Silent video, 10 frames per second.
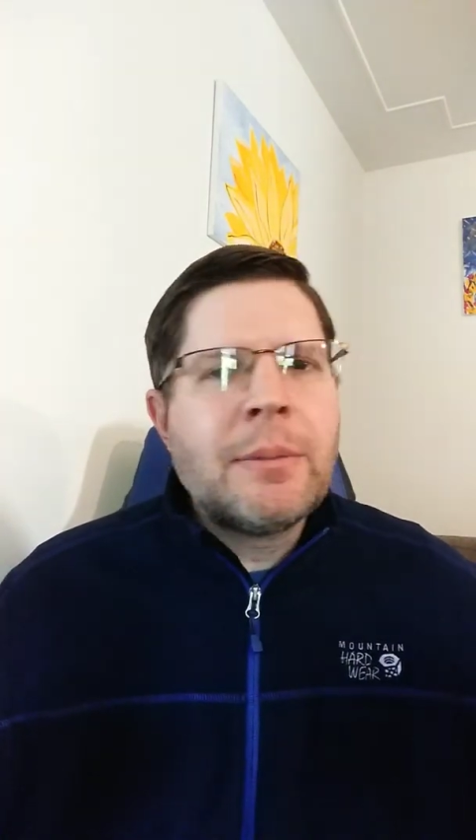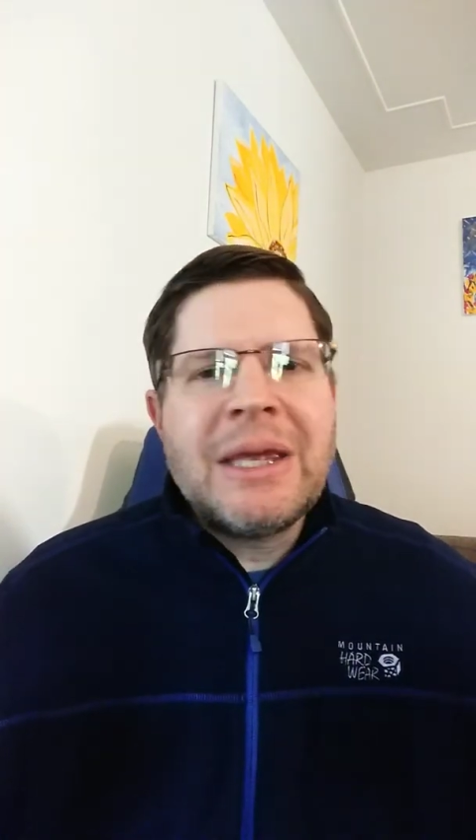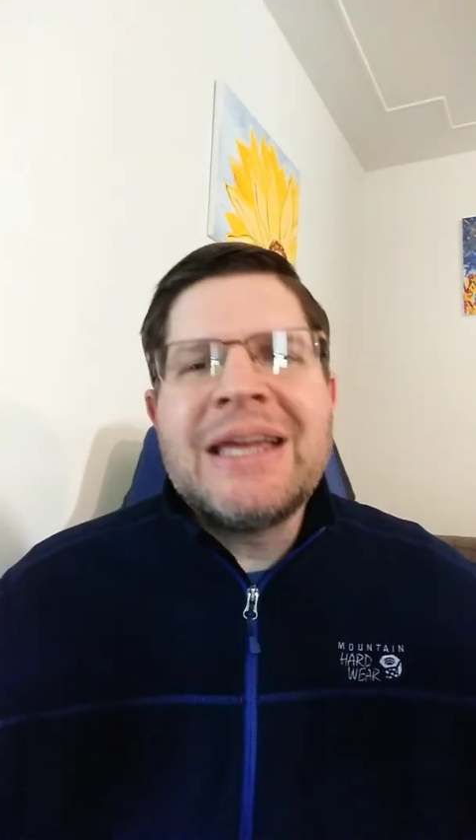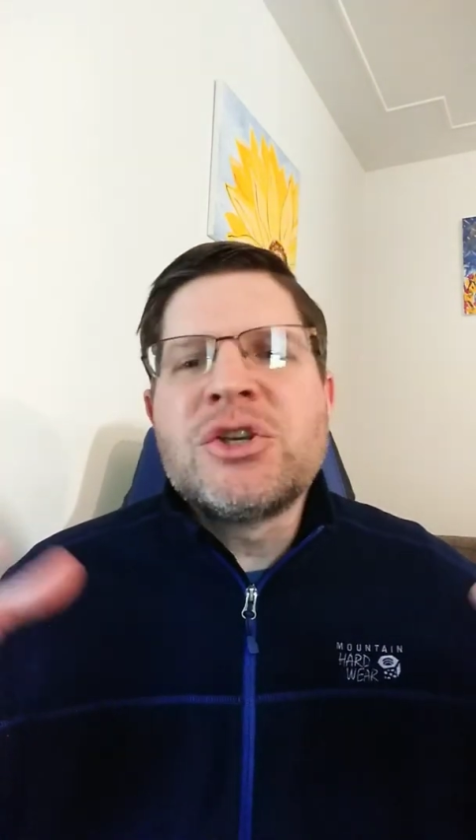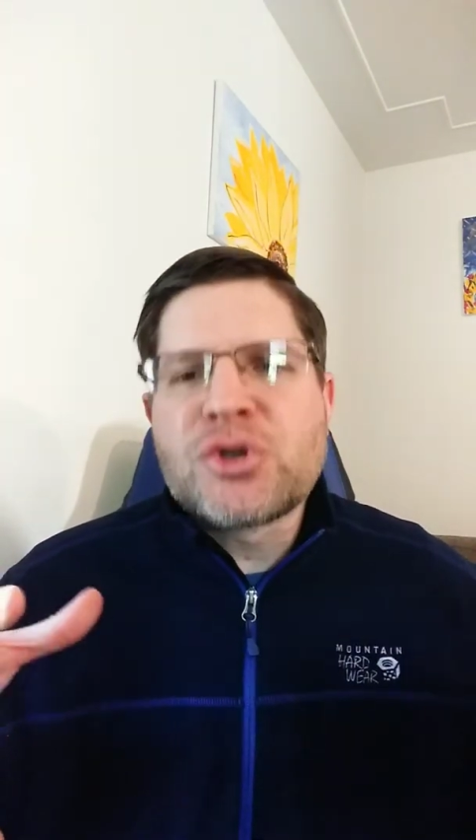
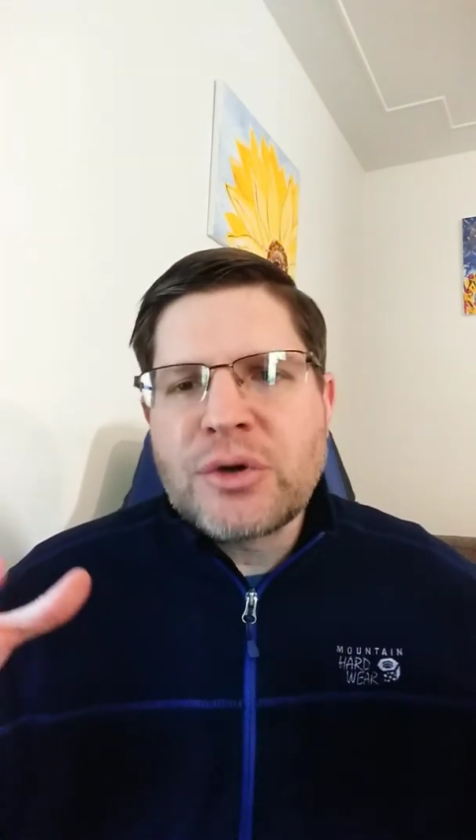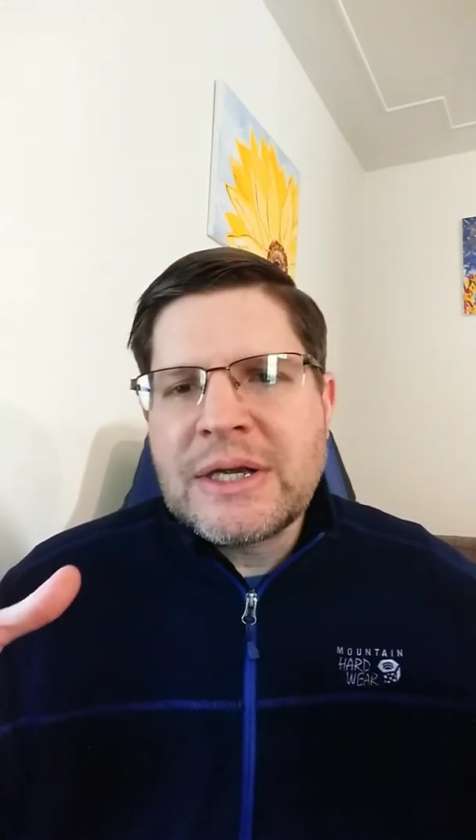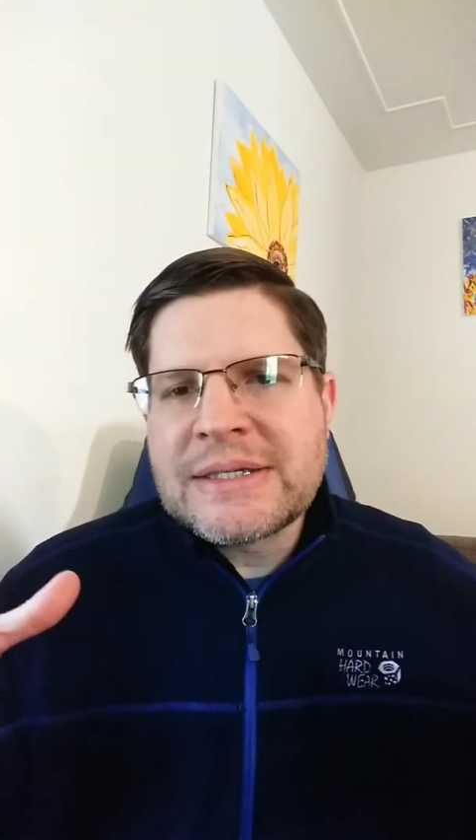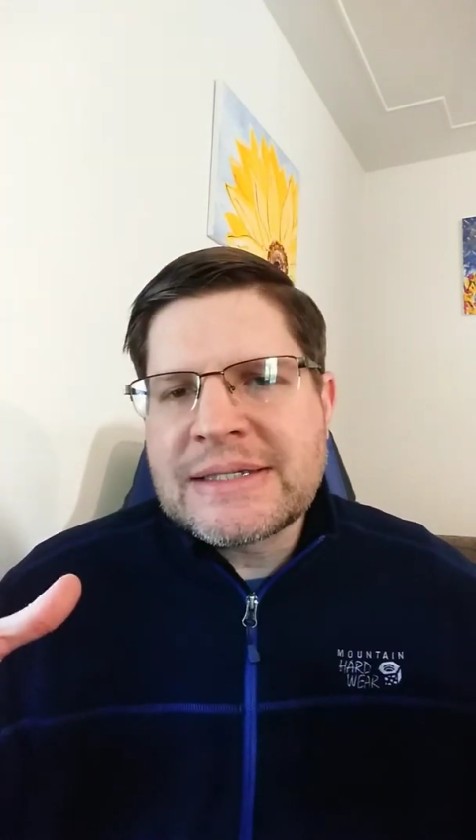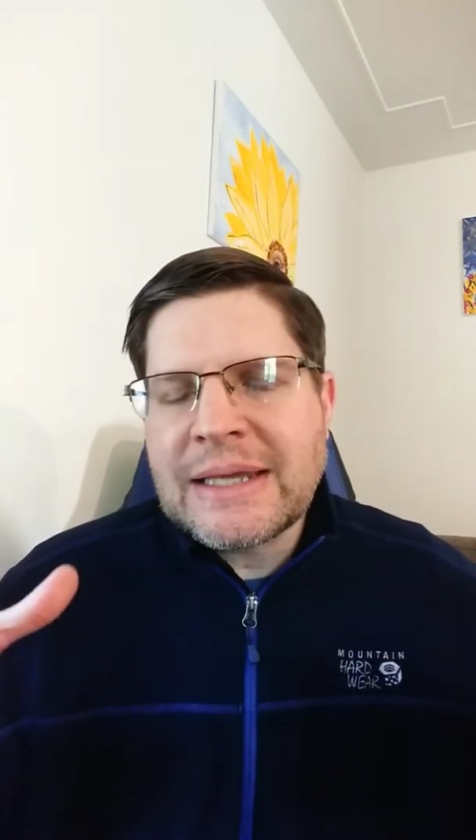
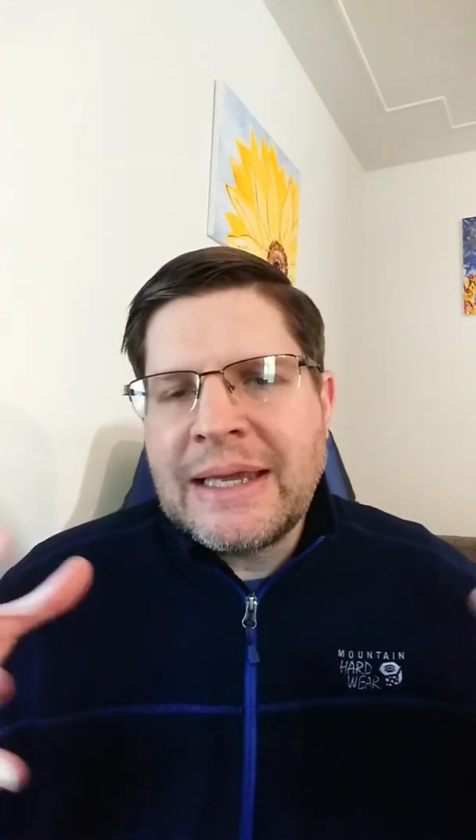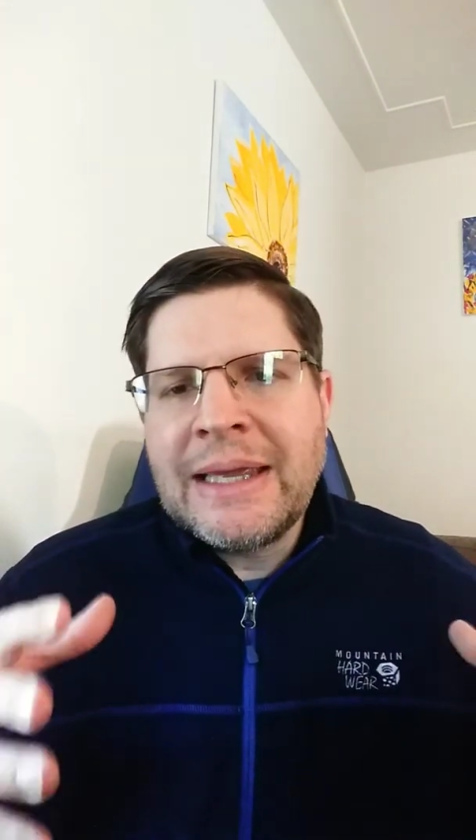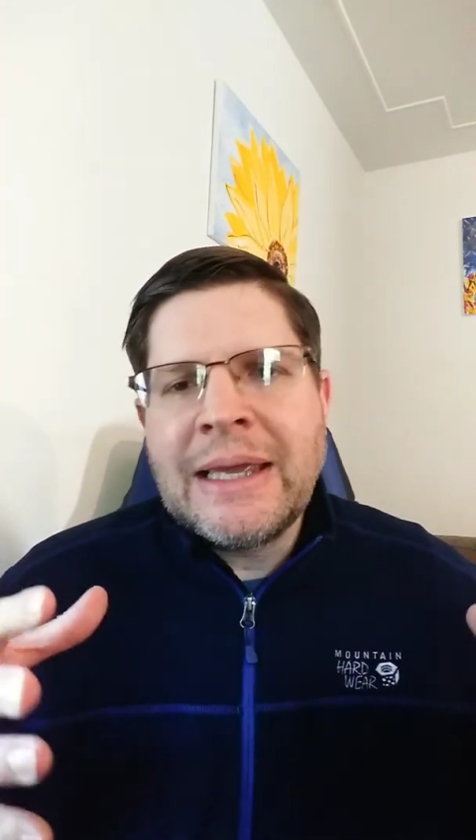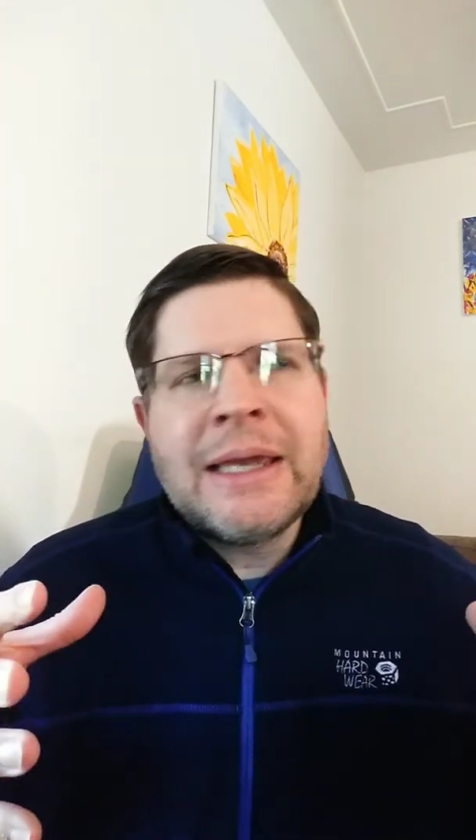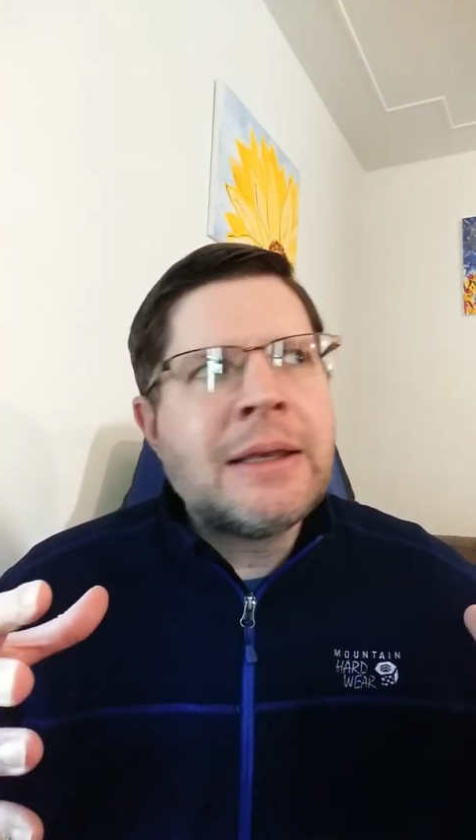interest
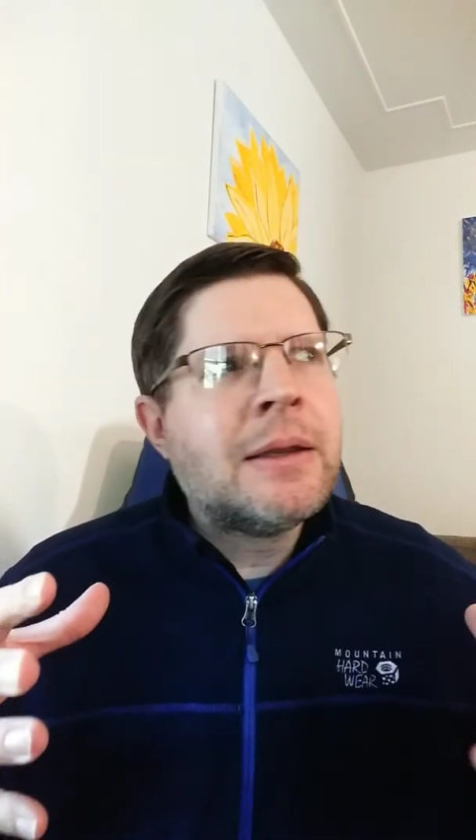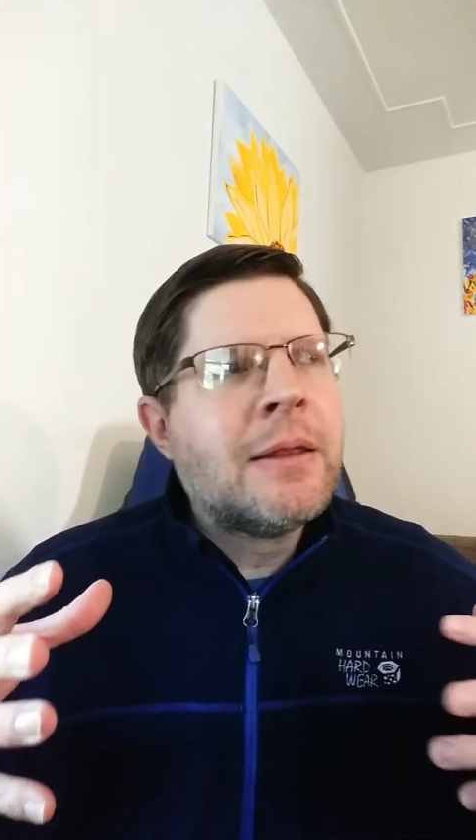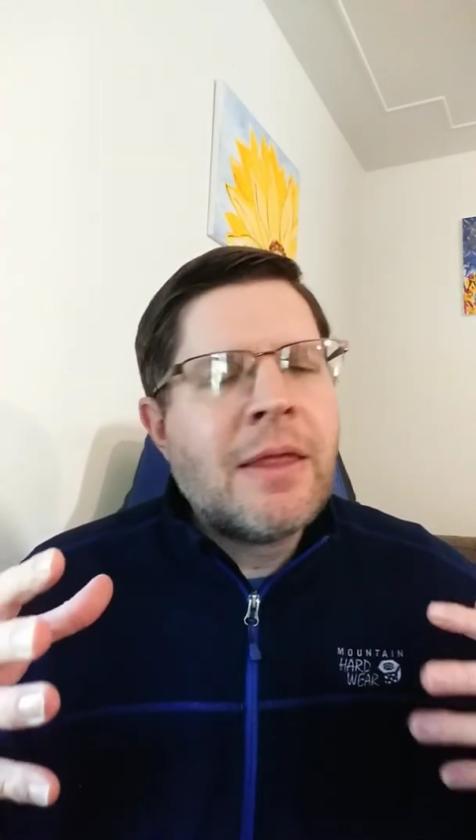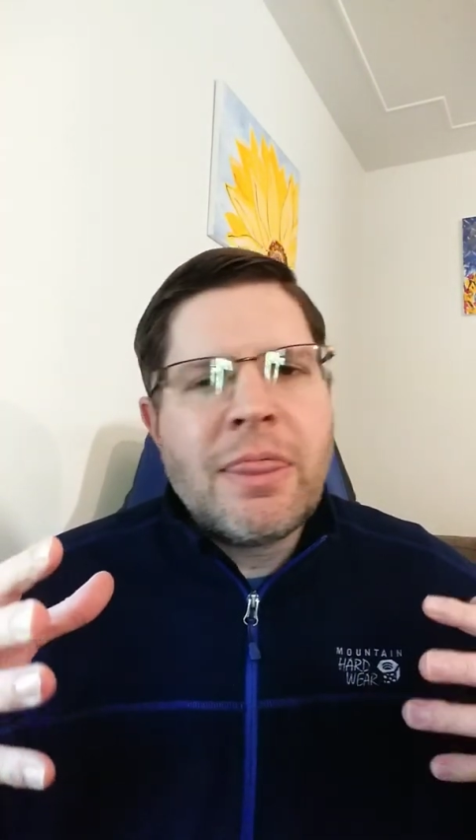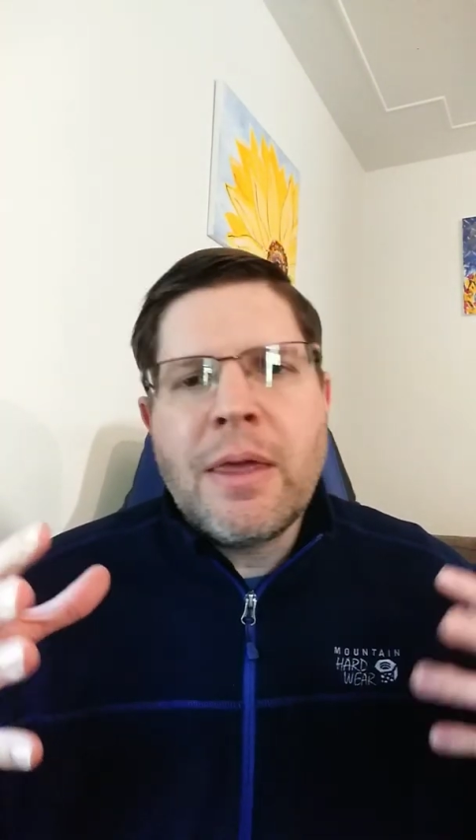in
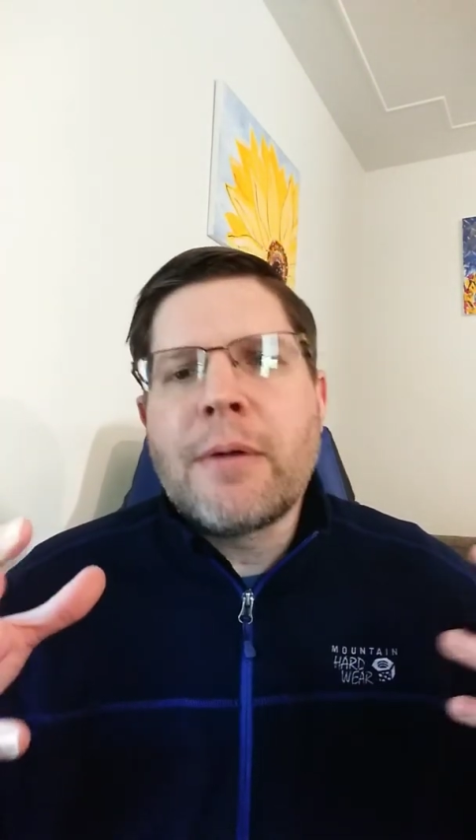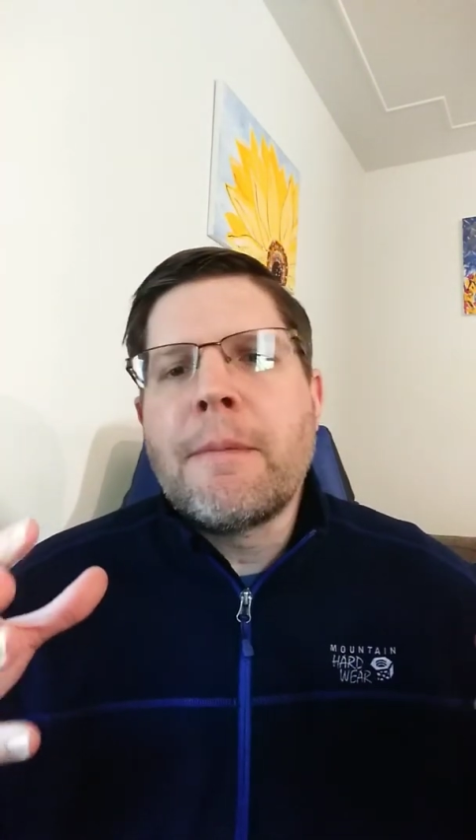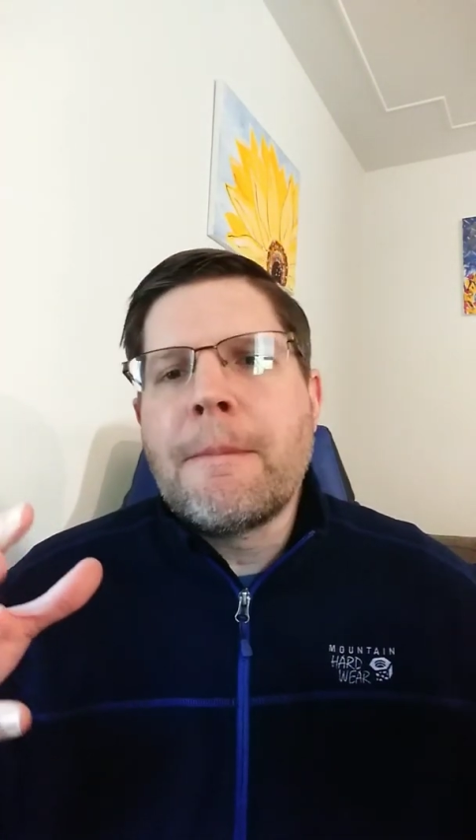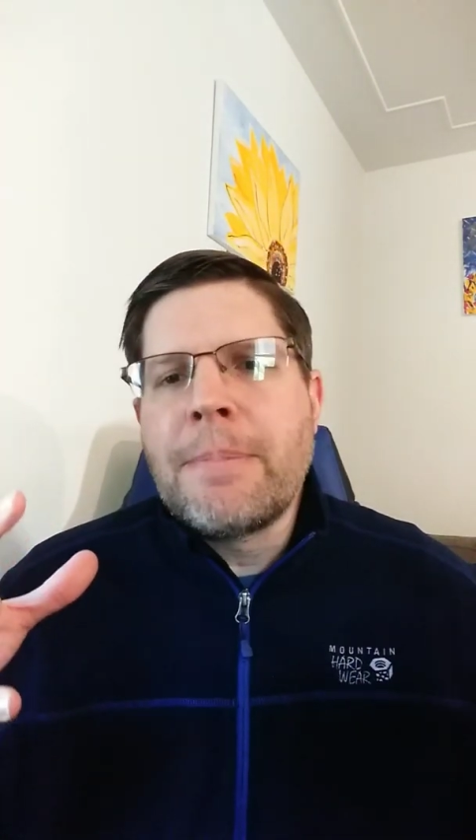their